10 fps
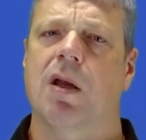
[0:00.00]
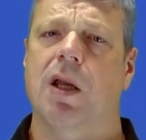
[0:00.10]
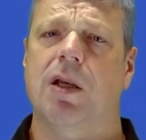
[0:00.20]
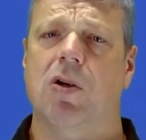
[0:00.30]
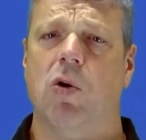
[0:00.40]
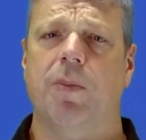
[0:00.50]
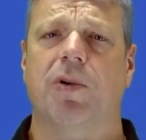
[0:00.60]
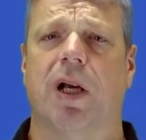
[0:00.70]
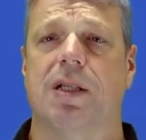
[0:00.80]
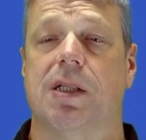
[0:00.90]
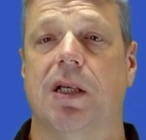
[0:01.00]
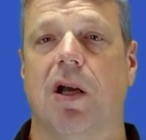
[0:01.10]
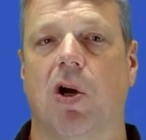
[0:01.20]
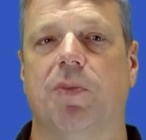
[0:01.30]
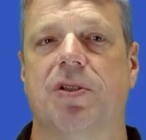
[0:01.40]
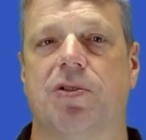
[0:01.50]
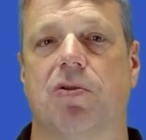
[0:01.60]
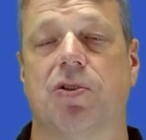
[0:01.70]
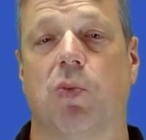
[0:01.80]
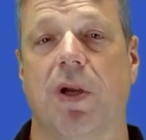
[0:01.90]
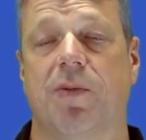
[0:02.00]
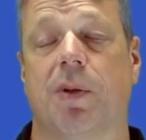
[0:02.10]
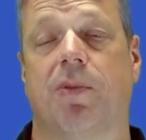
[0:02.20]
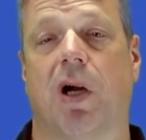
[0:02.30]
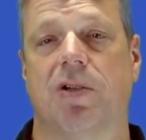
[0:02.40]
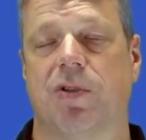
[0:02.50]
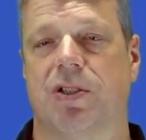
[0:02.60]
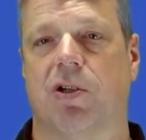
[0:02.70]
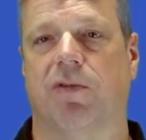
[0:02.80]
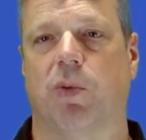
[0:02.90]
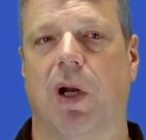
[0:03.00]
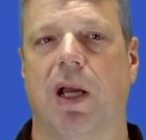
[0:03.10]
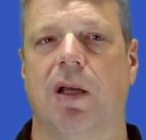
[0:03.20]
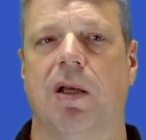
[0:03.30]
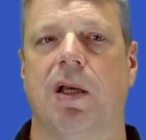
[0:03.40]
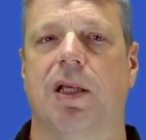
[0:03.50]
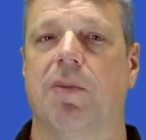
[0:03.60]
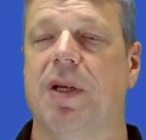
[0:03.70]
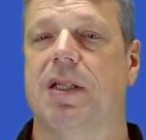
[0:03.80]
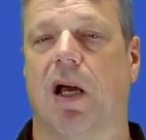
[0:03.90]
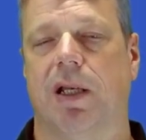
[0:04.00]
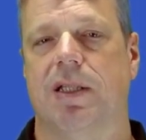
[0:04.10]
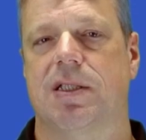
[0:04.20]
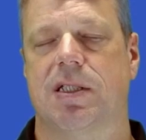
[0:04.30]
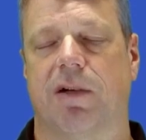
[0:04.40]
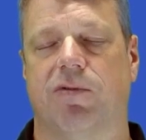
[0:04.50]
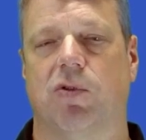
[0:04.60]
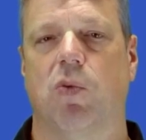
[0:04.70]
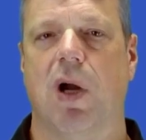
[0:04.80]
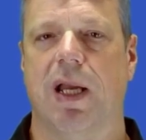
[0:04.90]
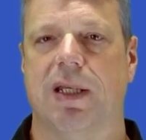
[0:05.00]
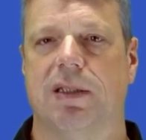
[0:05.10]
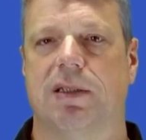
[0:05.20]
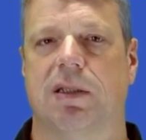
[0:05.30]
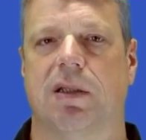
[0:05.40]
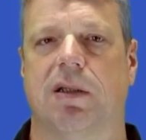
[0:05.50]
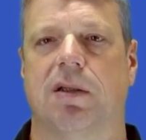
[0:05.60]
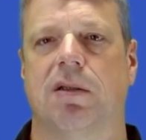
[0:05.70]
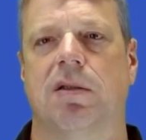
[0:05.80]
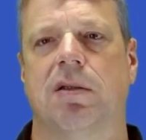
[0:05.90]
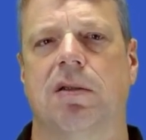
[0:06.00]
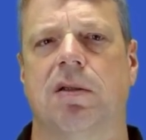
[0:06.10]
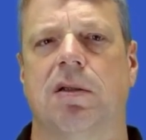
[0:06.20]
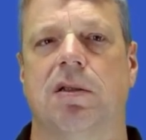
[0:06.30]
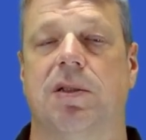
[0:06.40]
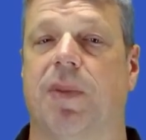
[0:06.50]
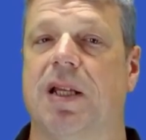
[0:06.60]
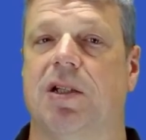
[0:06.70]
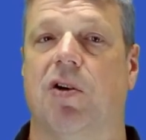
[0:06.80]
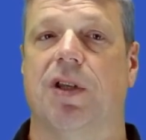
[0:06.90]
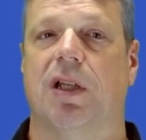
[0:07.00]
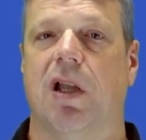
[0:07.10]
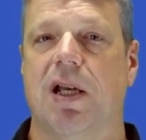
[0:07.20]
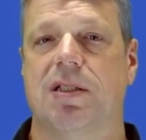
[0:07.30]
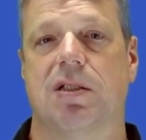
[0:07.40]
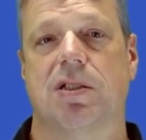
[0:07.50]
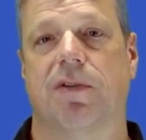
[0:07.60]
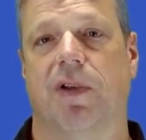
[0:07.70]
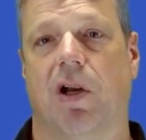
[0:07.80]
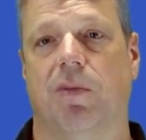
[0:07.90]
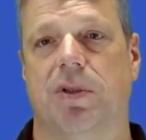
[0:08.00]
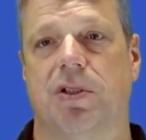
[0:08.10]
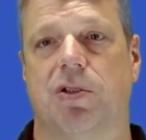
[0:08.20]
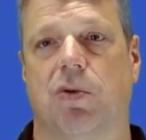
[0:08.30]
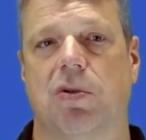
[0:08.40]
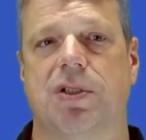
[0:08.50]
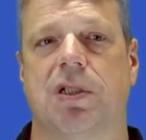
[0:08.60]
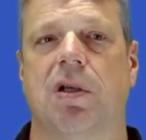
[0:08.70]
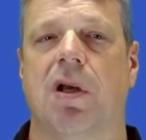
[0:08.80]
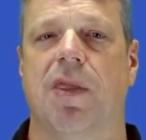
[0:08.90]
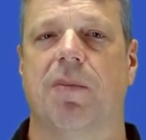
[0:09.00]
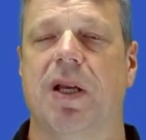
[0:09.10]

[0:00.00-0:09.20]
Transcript: Incorporating open source with proprietary software can be done in several ways. Depending on the license of the open source, the